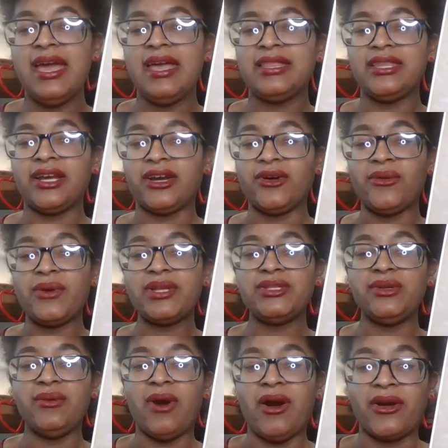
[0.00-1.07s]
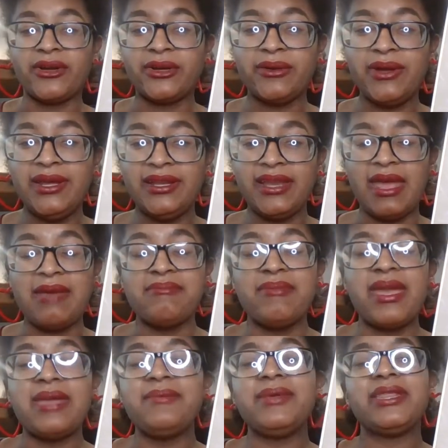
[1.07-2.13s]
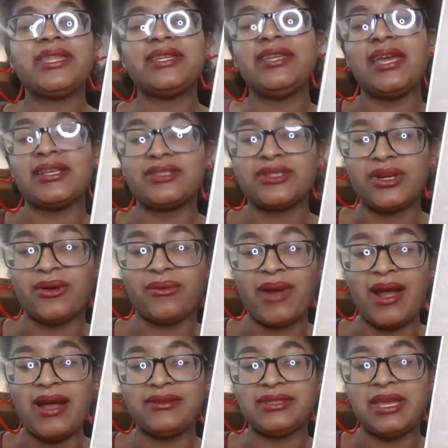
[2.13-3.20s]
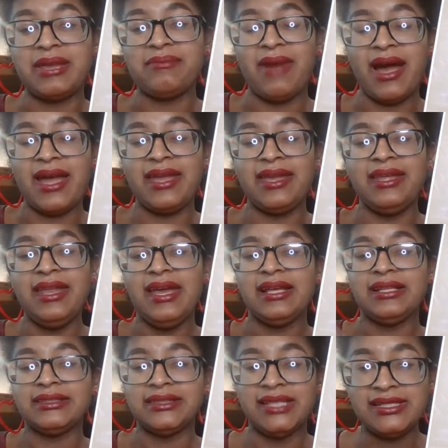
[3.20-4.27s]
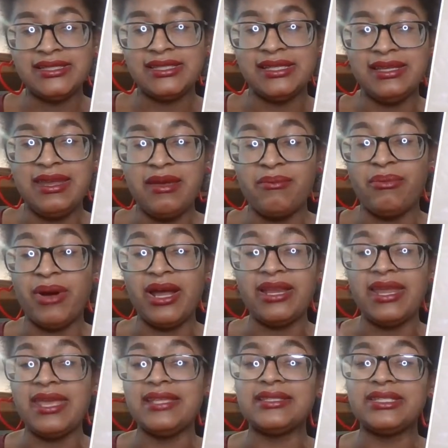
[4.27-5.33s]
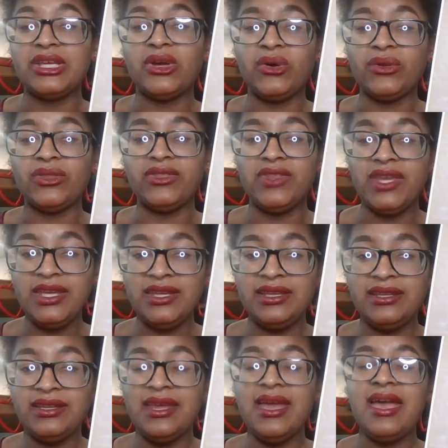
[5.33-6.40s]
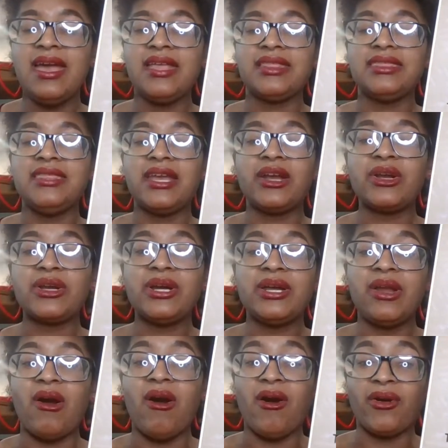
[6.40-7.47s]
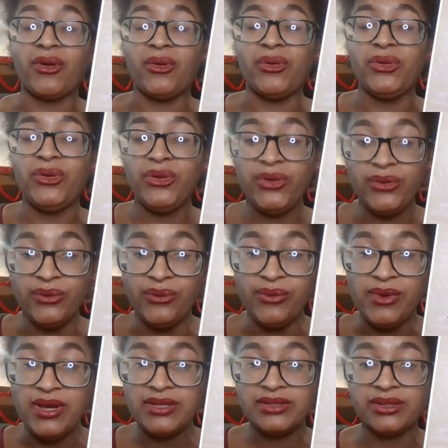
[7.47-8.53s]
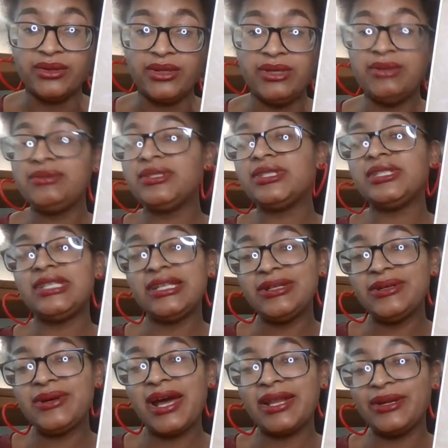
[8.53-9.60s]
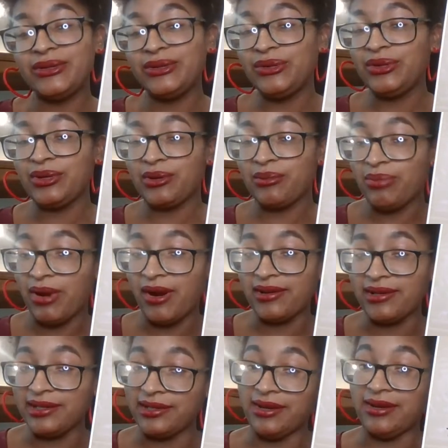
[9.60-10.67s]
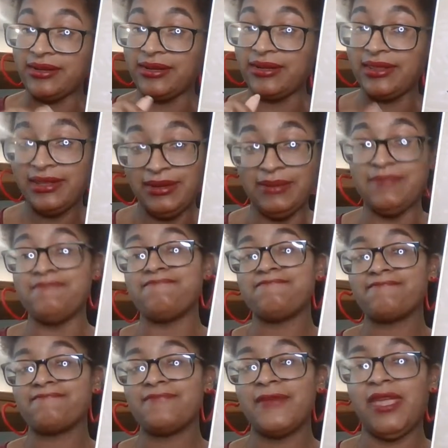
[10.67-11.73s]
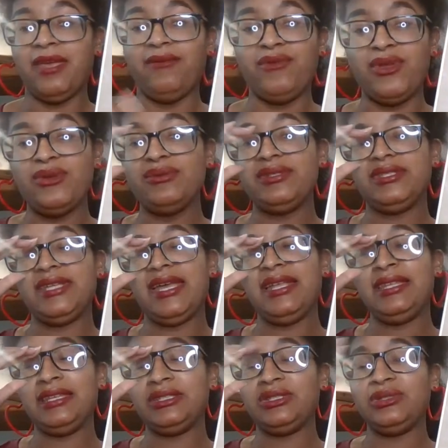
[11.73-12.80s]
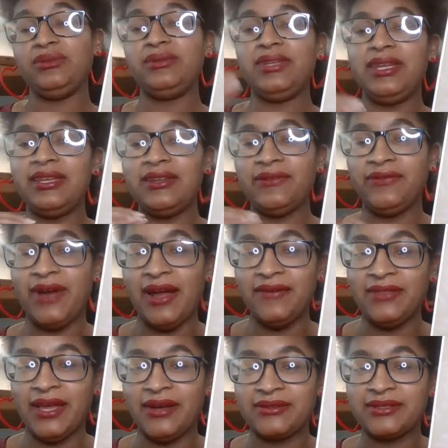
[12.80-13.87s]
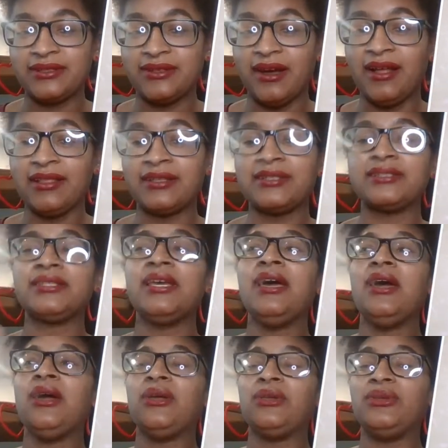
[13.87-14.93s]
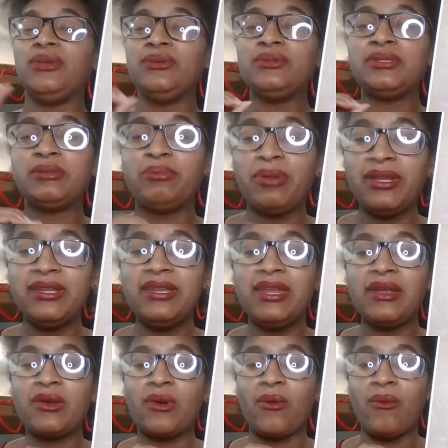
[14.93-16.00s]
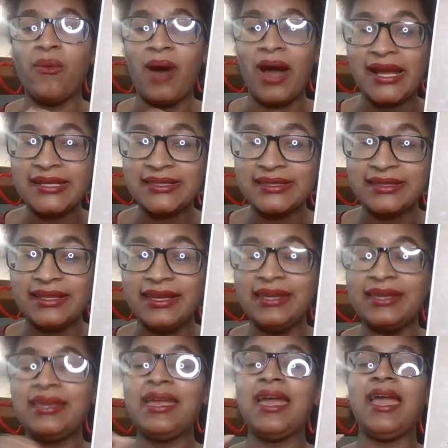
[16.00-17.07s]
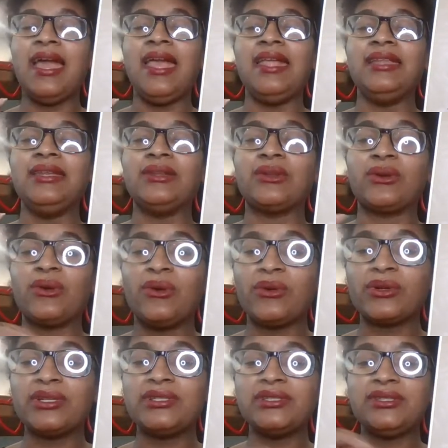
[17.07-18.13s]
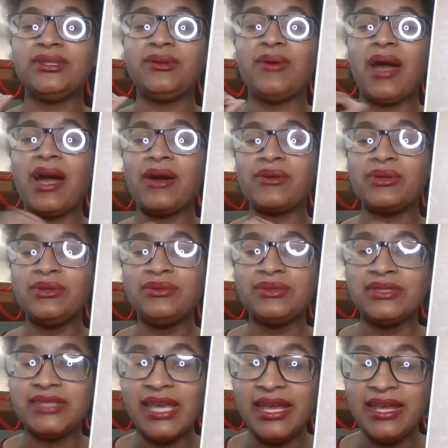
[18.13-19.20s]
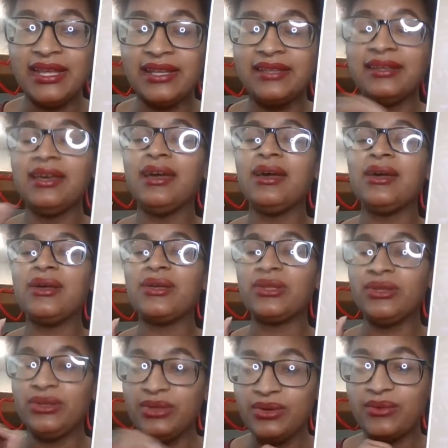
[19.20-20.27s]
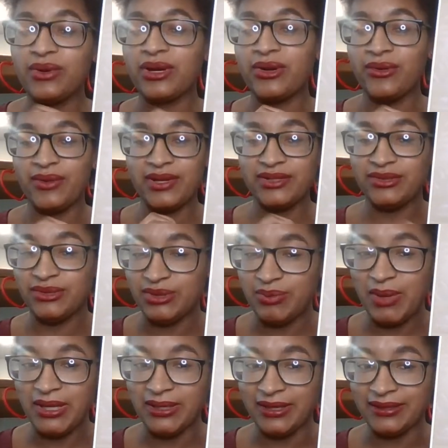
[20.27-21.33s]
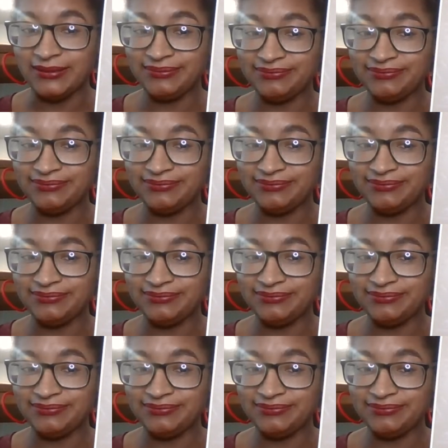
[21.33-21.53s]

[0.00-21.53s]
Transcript: They're going to honor it, and maybe the next go round they might lessen it, but until then they're going to honor you. So you still got to do your part and honor them. If you said that you needed $5,000, you spend it wisely and in accordance to how you said you were going to spend it.